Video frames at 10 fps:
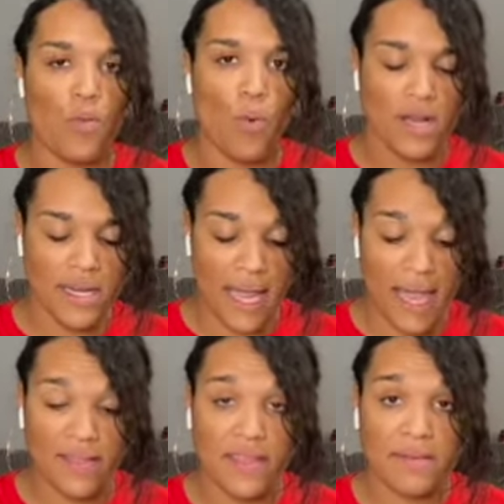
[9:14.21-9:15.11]
one
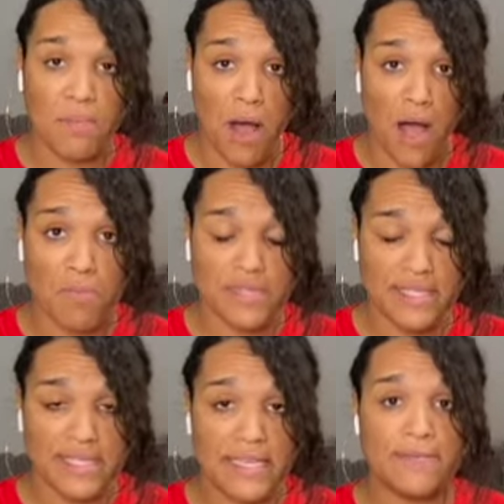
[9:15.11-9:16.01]
day, the mom
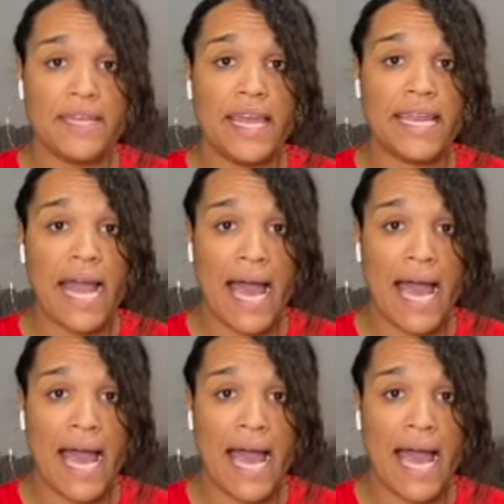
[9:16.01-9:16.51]
received an